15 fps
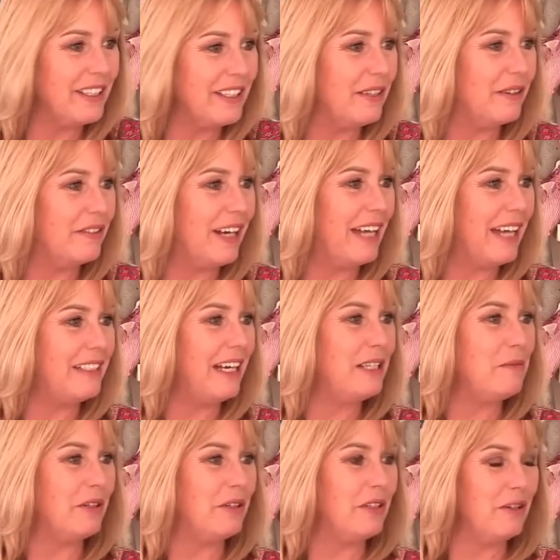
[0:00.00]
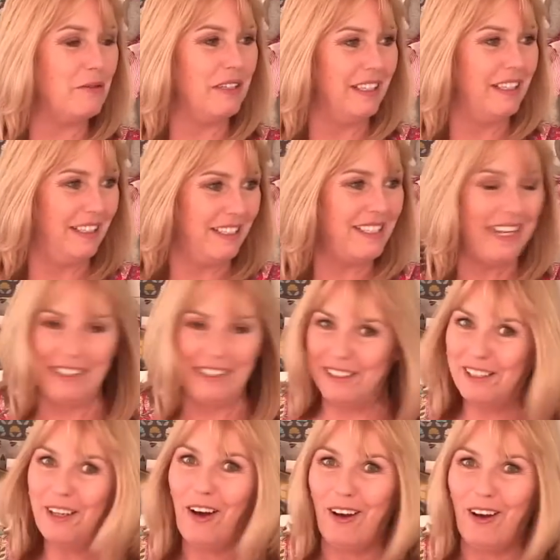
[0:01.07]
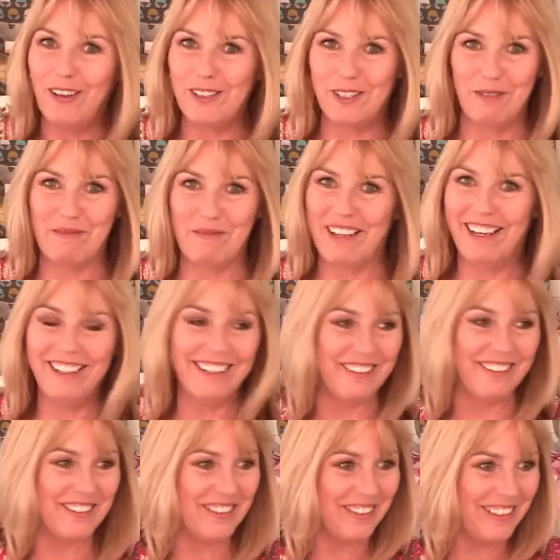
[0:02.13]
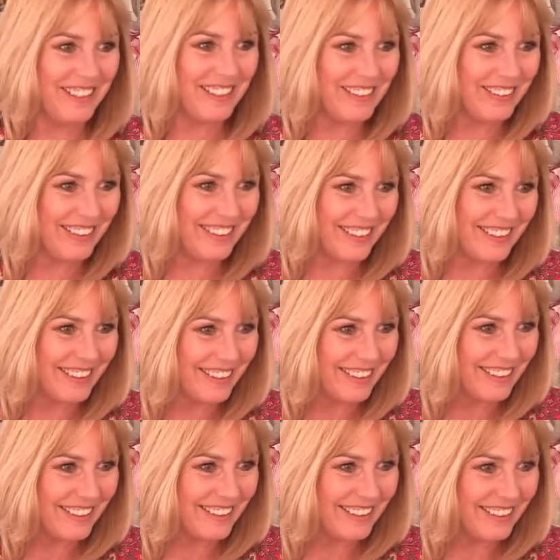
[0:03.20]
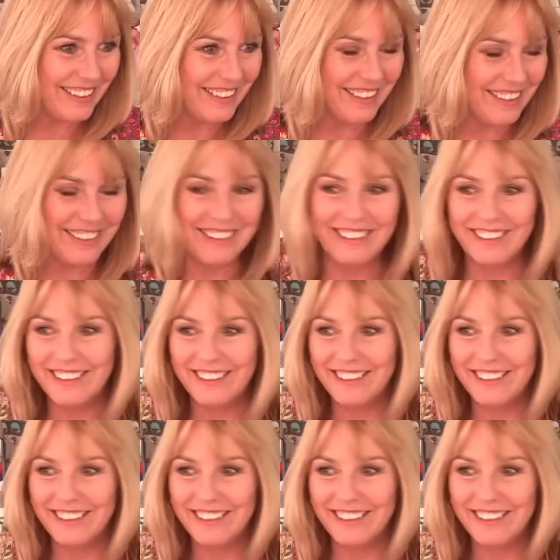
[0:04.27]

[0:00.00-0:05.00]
Thank you for anybody who sent little hearts up there. That was really sweet. Huh?